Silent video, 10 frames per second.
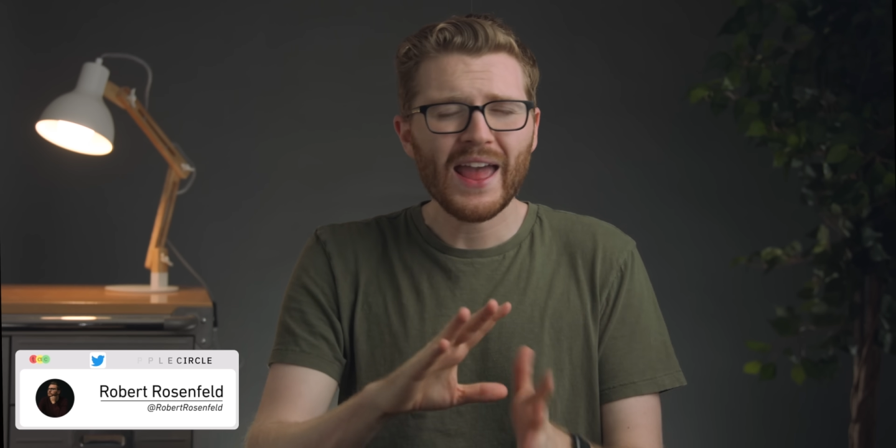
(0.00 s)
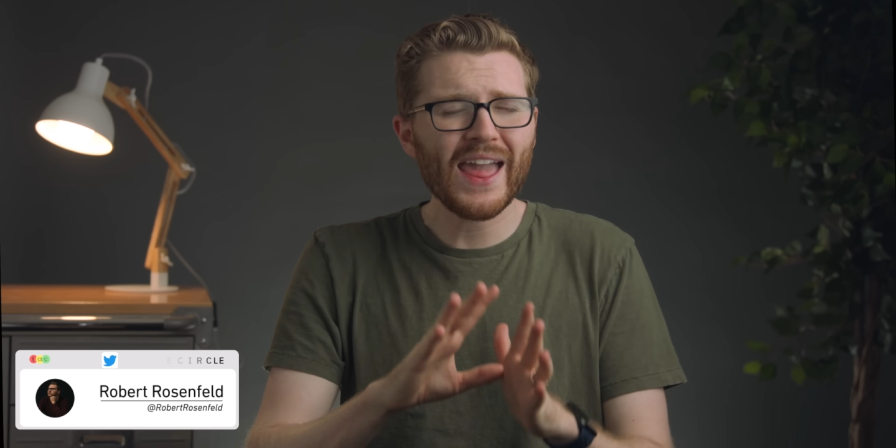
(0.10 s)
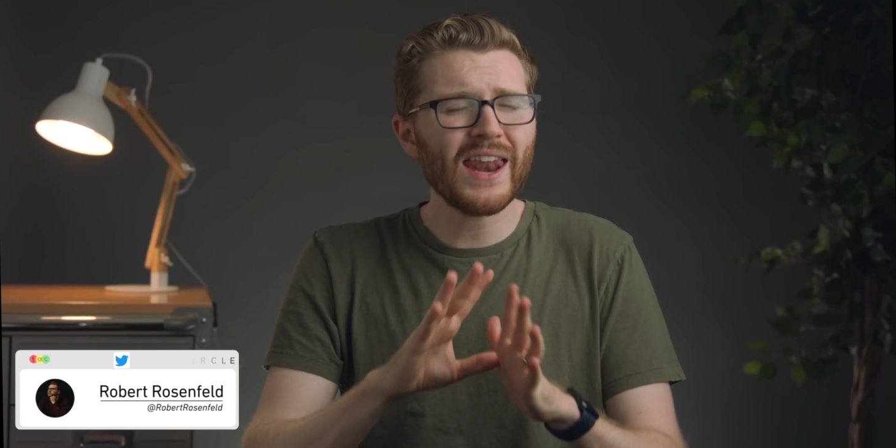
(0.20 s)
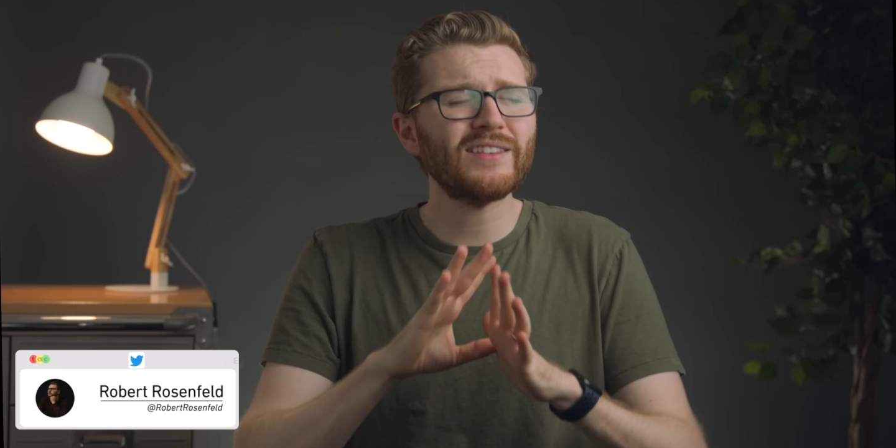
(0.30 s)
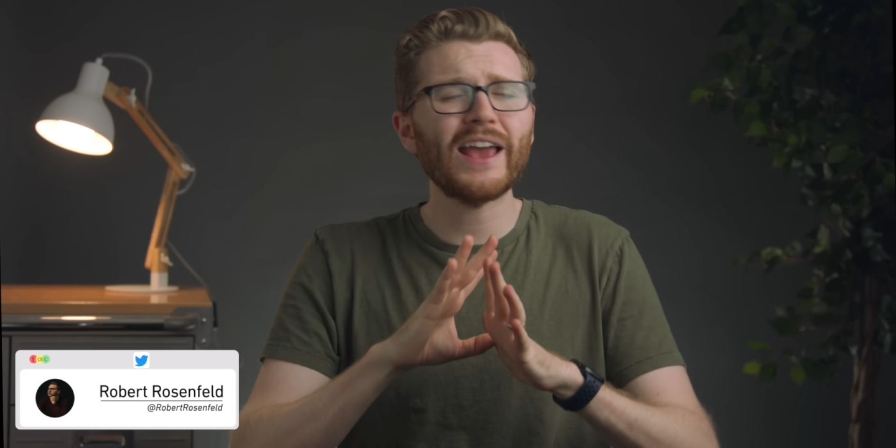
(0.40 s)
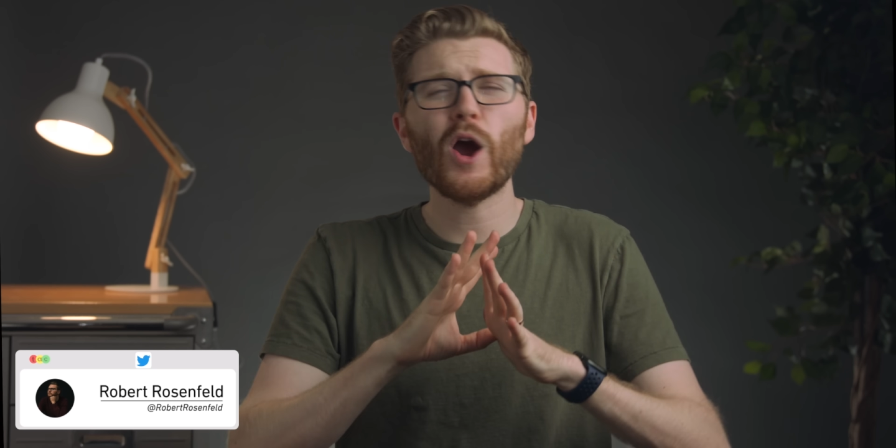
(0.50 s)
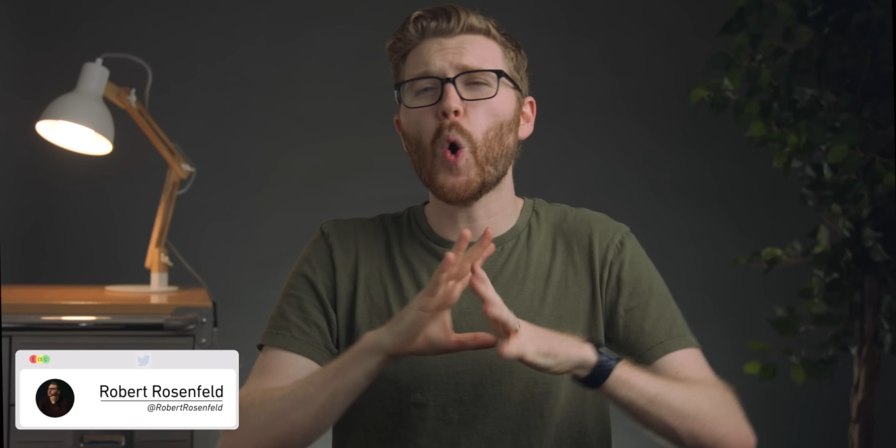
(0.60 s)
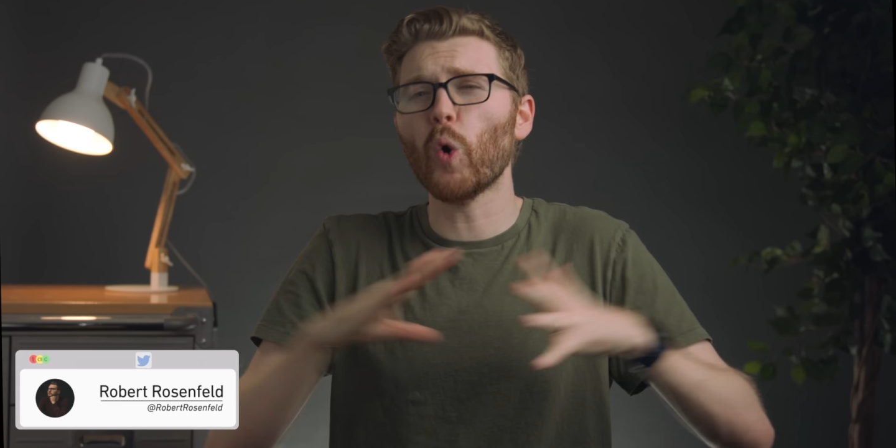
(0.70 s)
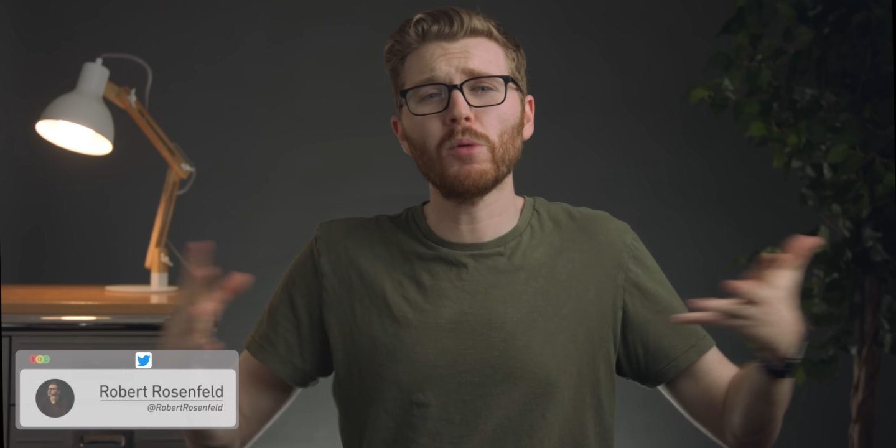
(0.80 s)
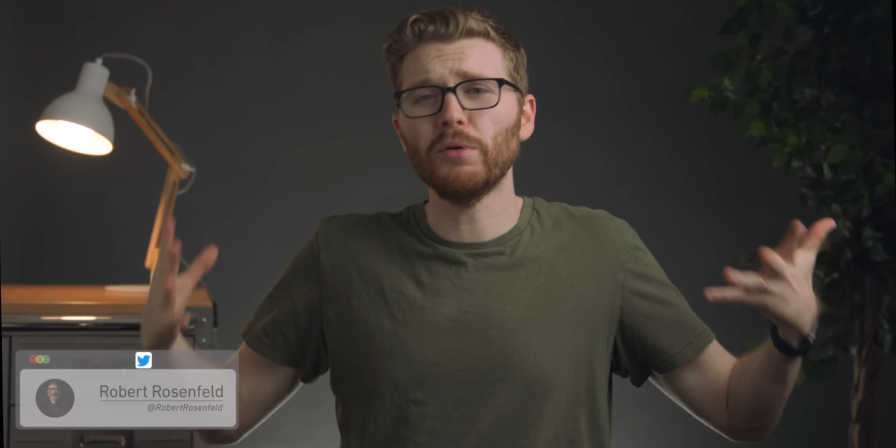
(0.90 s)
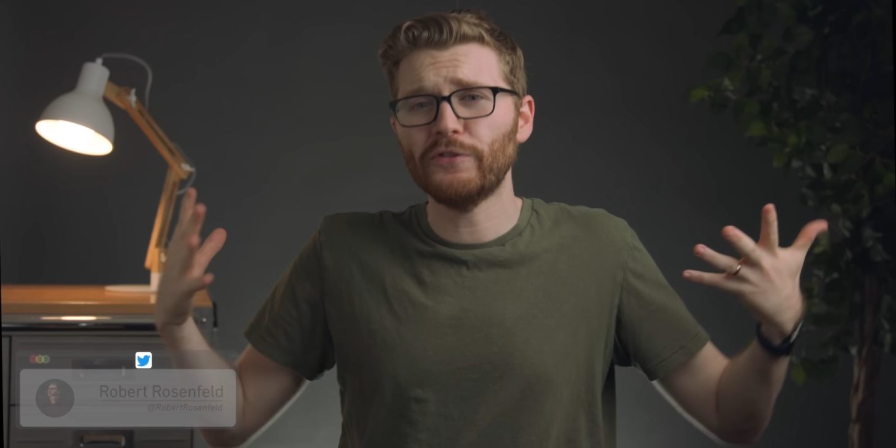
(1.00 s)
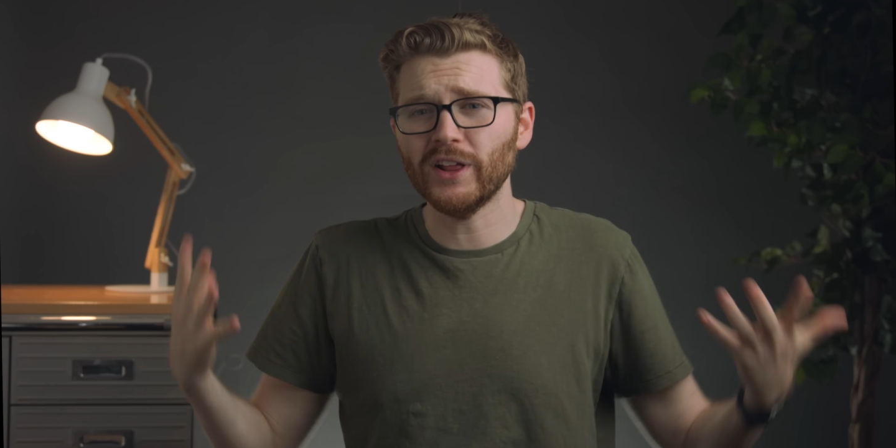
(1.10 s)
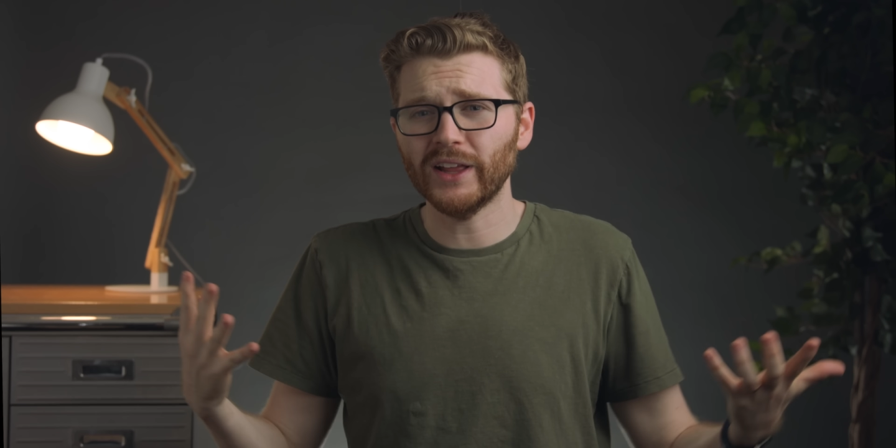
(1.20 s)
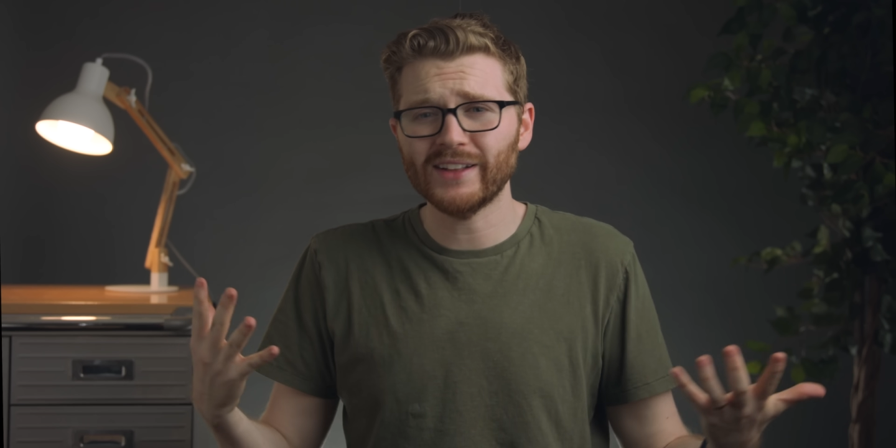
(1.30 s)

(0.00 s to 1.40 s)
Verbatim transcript: it is a horrible feeling.